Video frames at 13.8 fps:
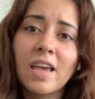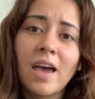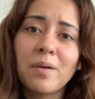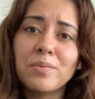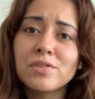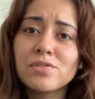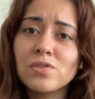I
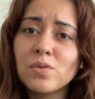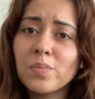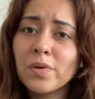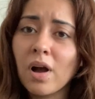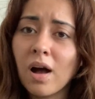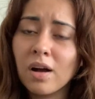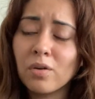was
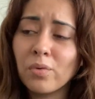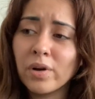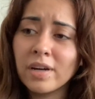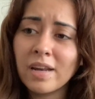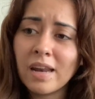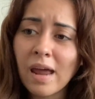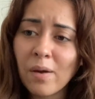super
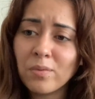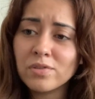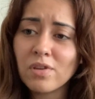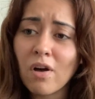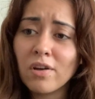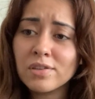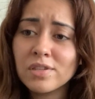awkward, and I
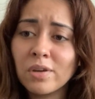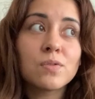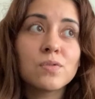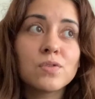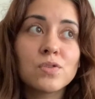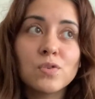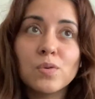was also
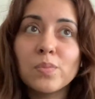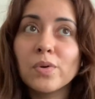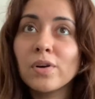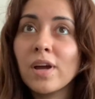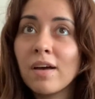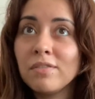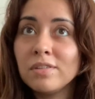
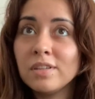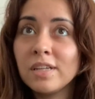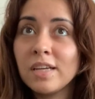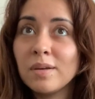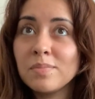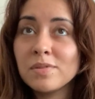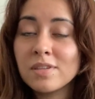super
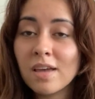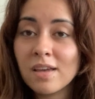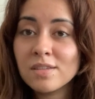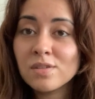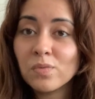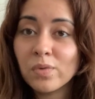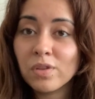heavily
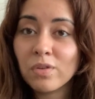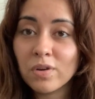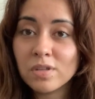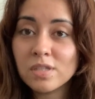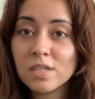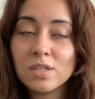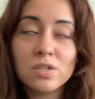obsessed with
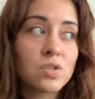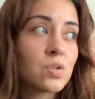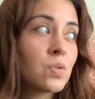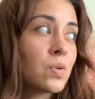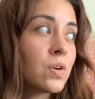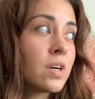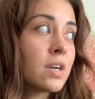Kristen
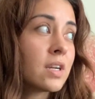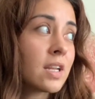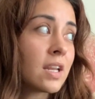Stewart,